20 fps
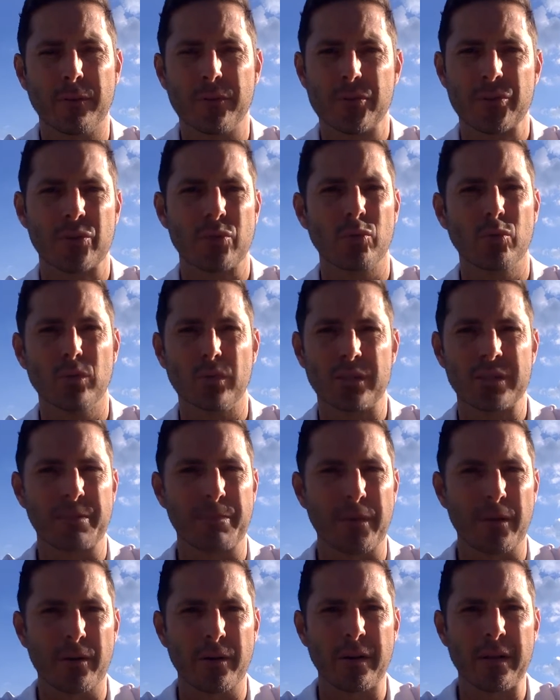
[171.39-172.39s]
of a school
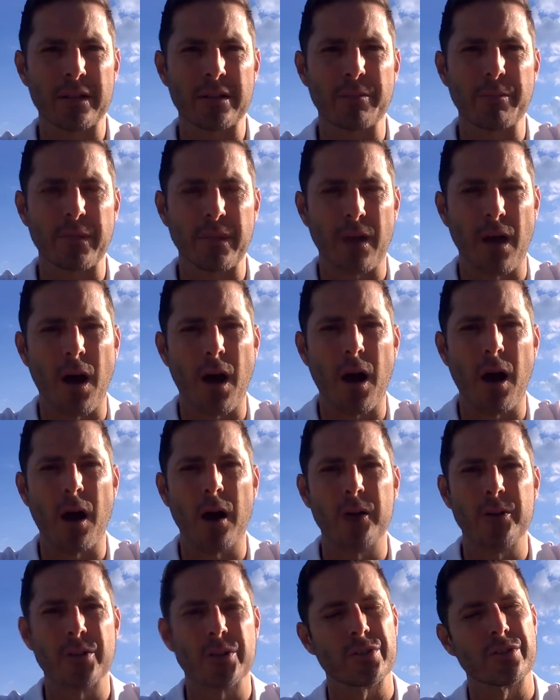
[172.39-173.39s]
experience
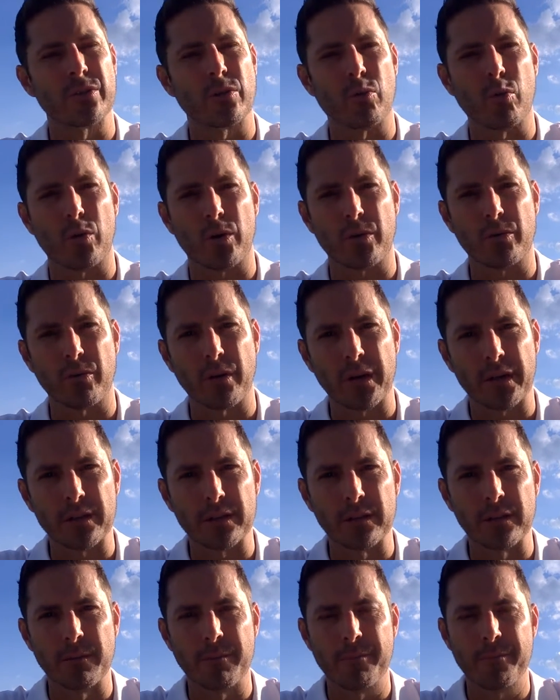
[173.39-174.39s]
beyond just the core
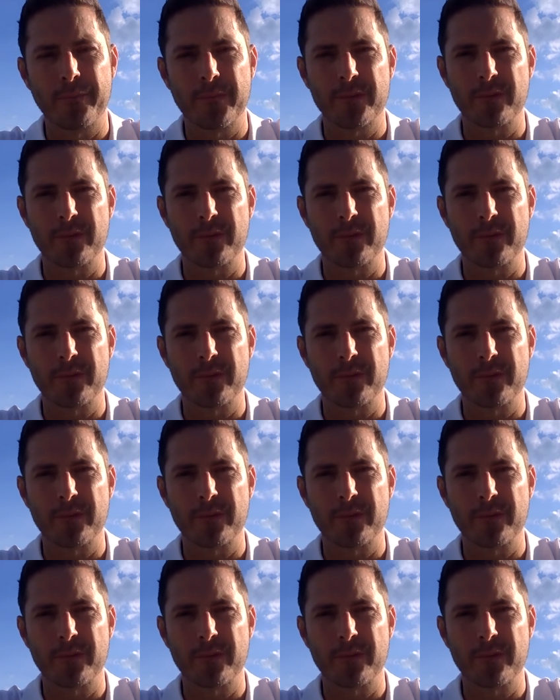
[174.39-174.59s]
curriculum.